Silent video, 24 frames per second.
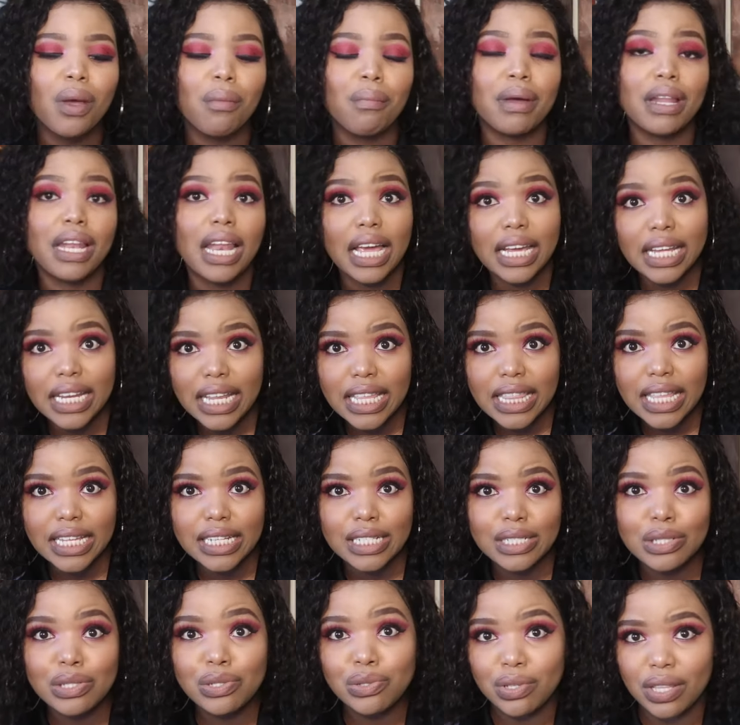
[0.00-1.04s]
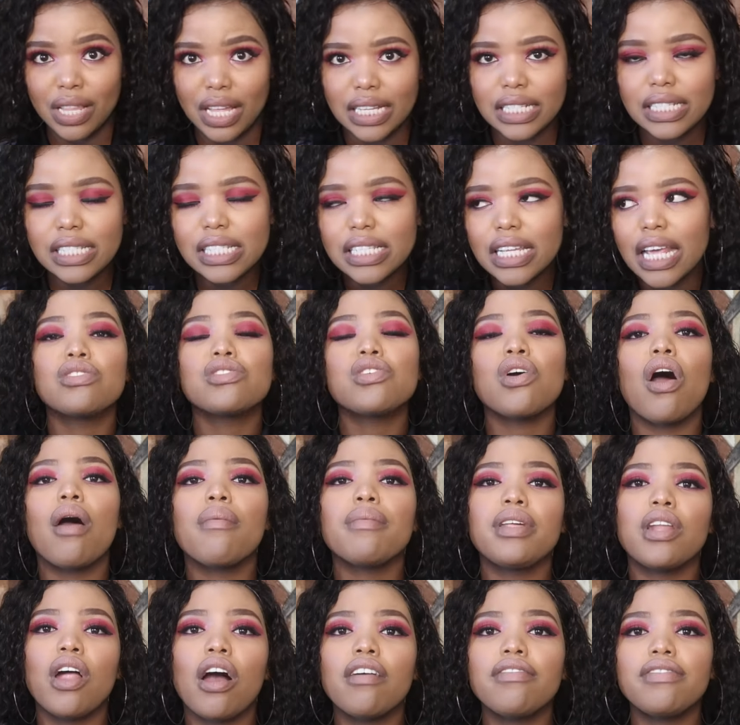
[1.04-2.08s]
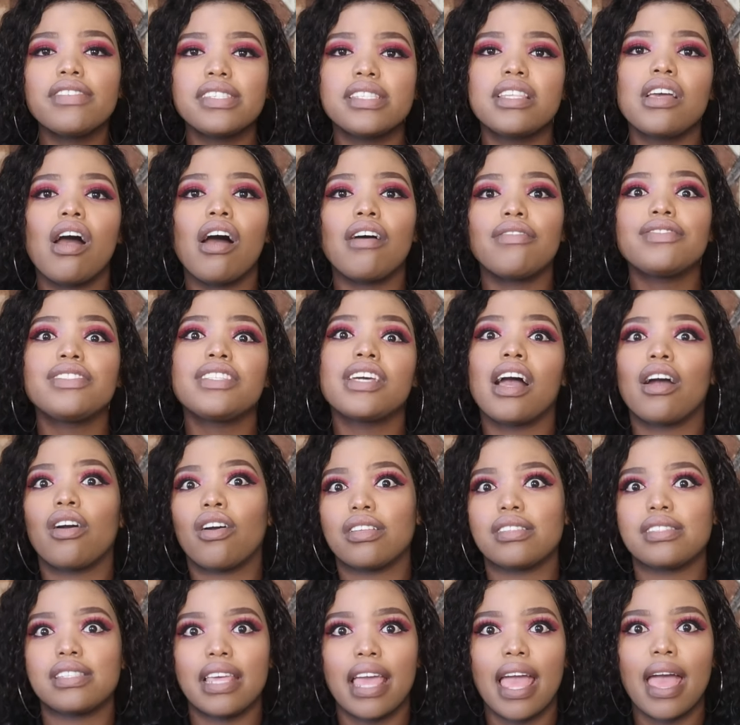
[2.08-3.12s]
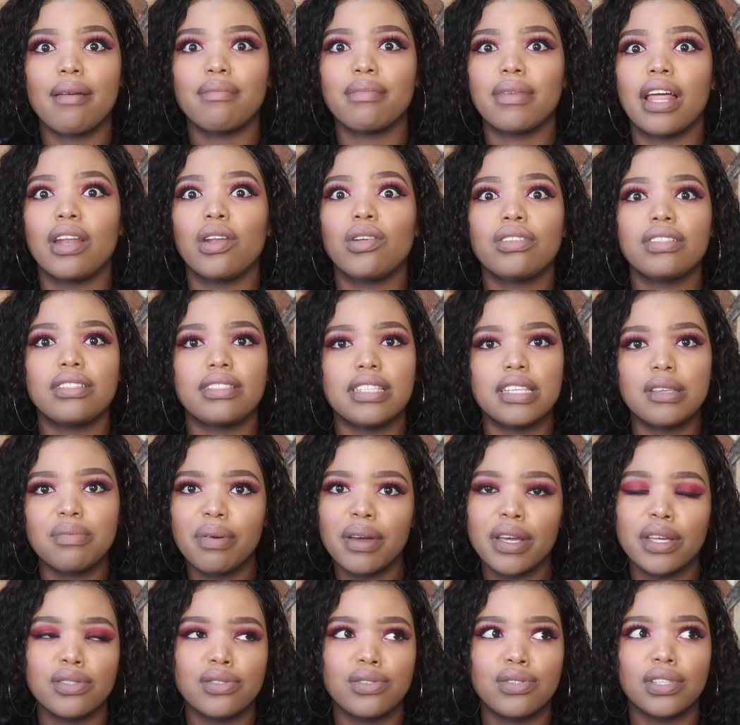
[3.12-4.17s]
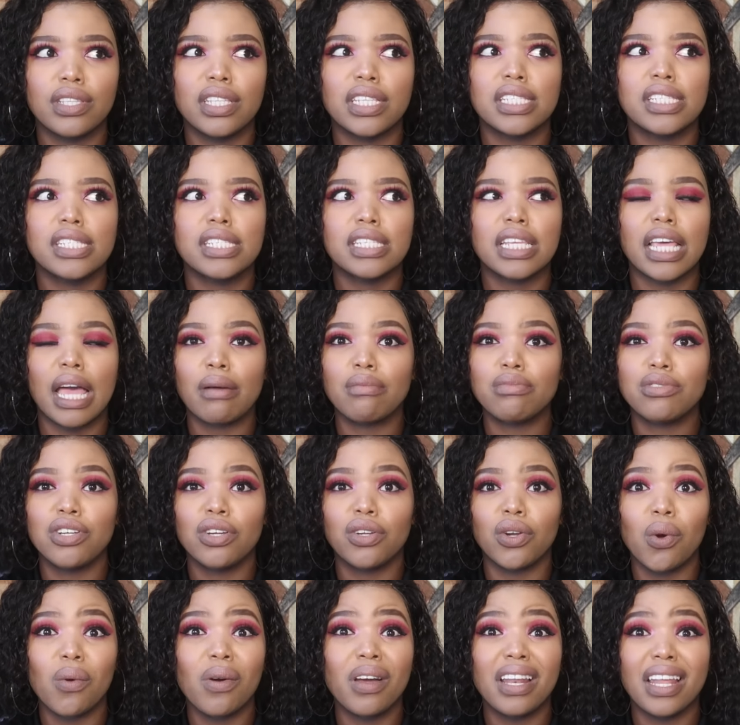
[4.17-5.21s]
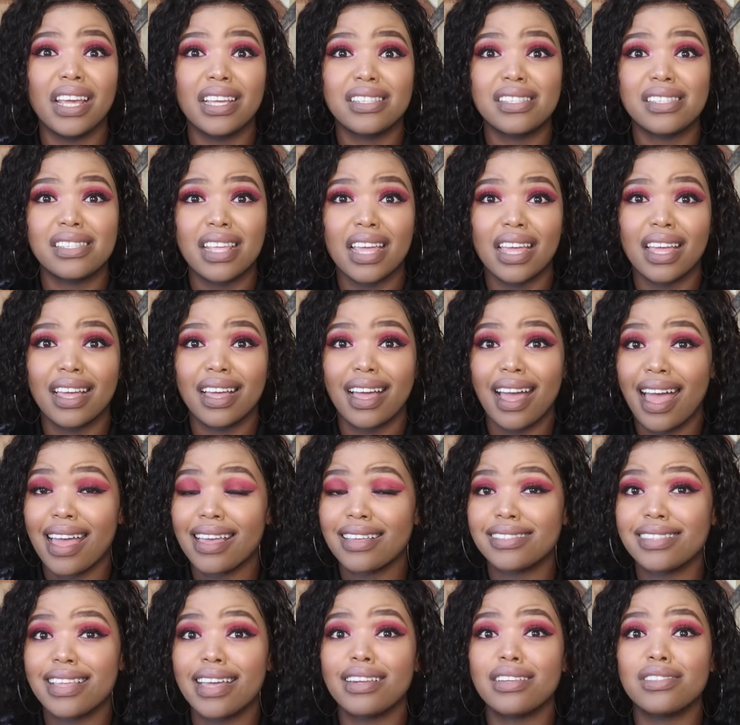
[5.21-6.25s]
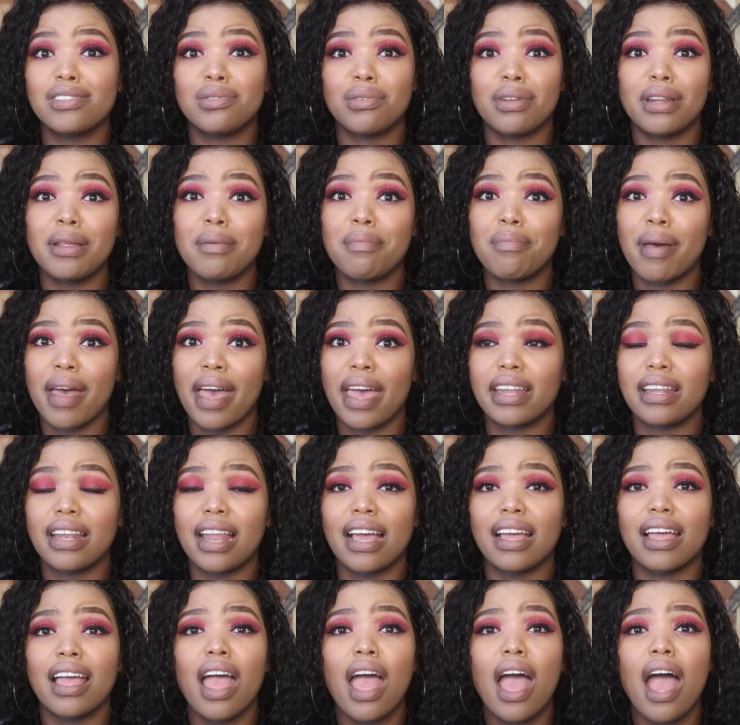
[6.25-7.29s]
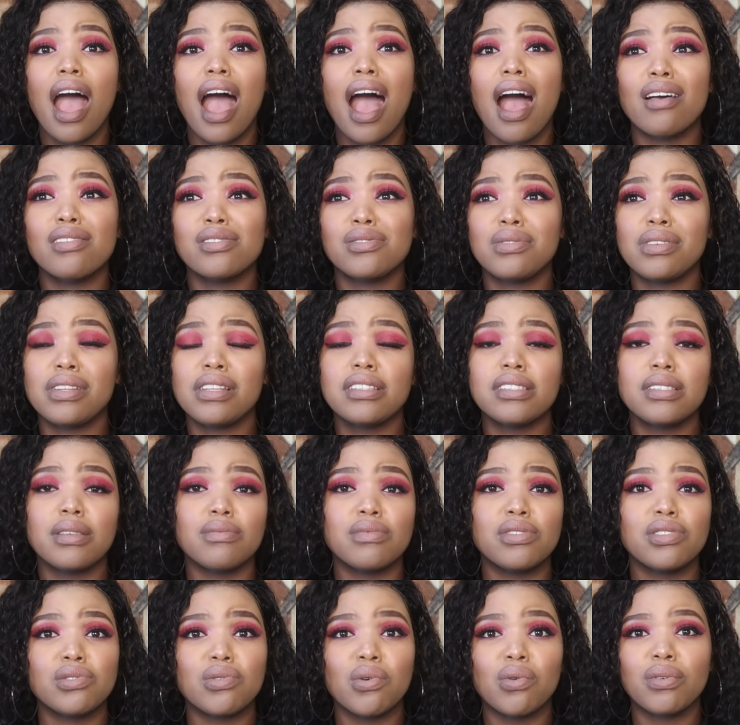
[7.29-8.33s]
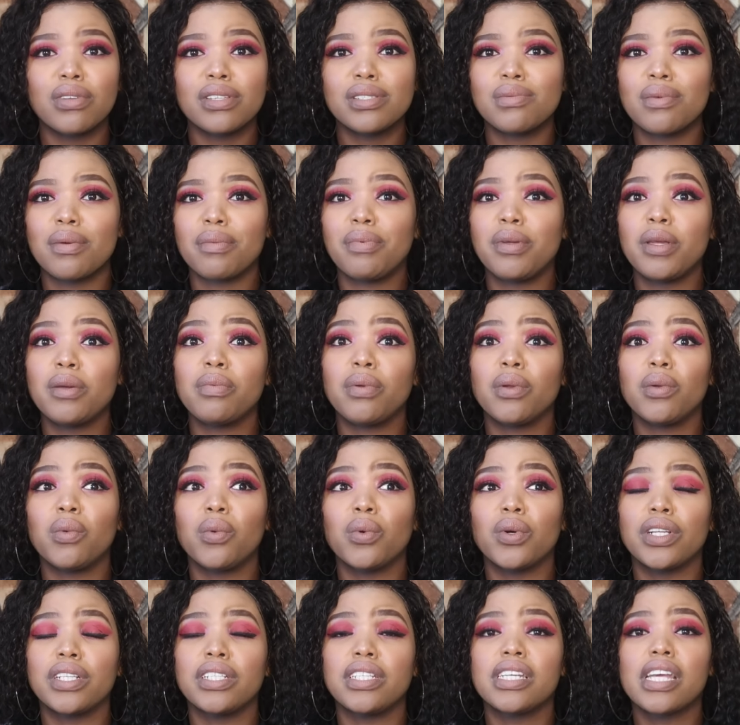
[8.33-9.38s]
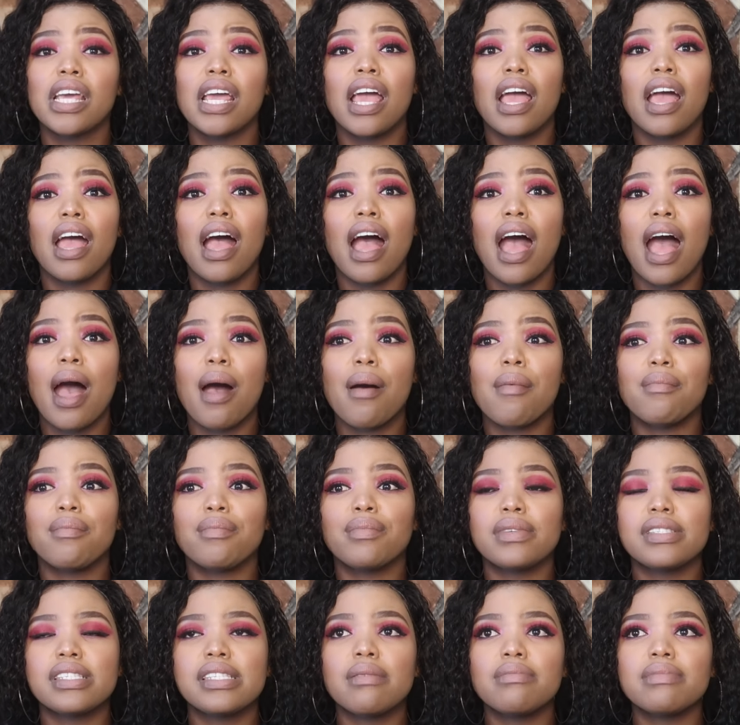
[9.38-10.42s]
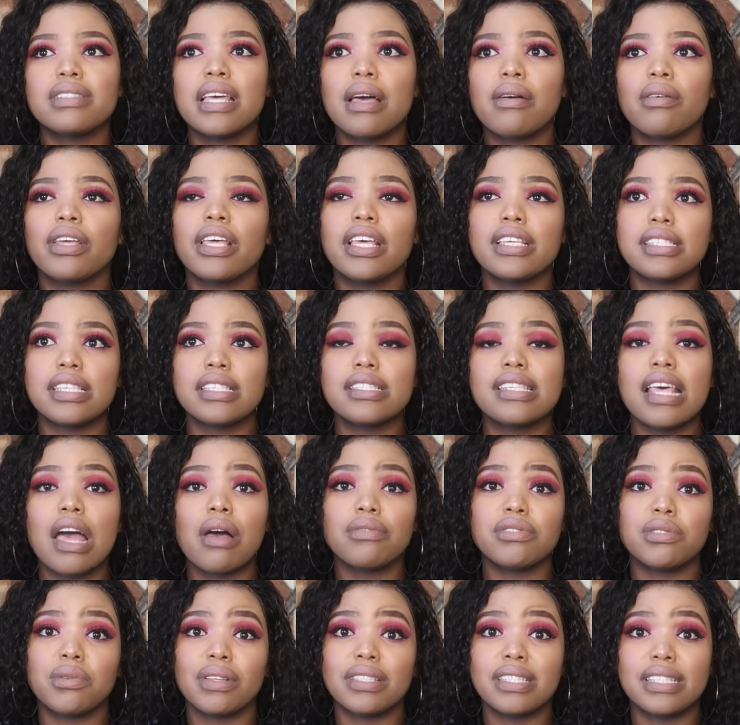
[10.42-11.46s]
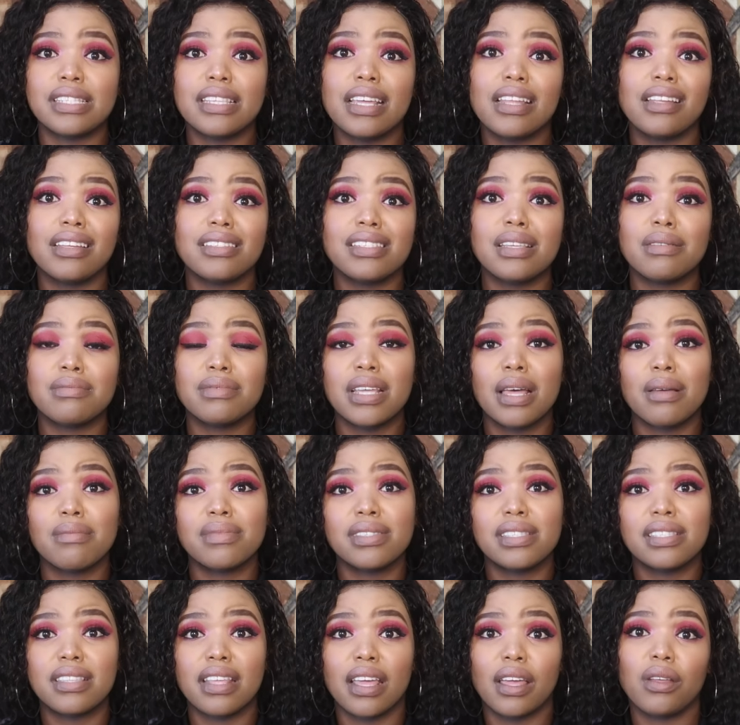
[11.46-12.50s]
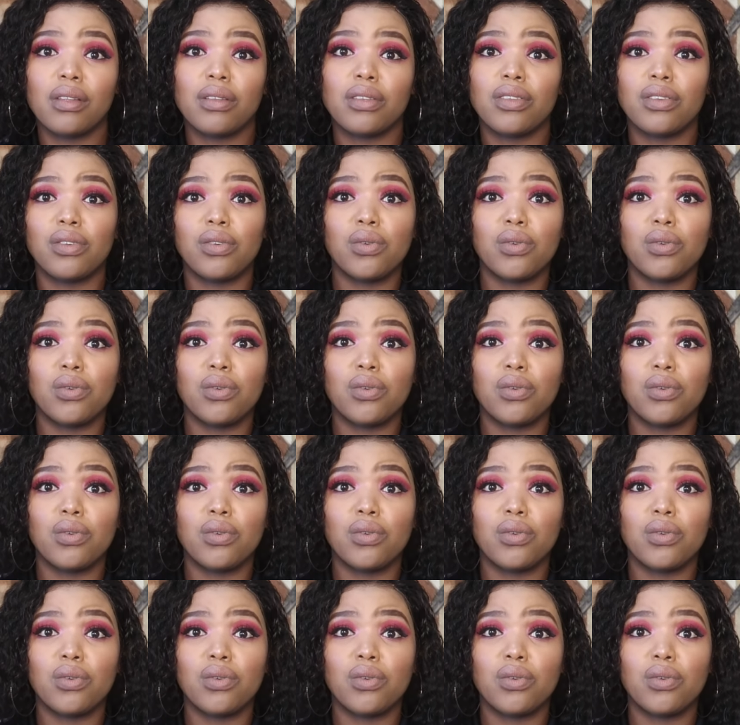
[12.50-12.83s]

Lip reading: But luckily they didn't do that. So I mean, obviously after I got scammed, I looked deeper into this Gumtree and OLX thing, guys, and it's really bad. Like, I was reading some stories where people would sometimes, okay, since I was the one selling, sometimes they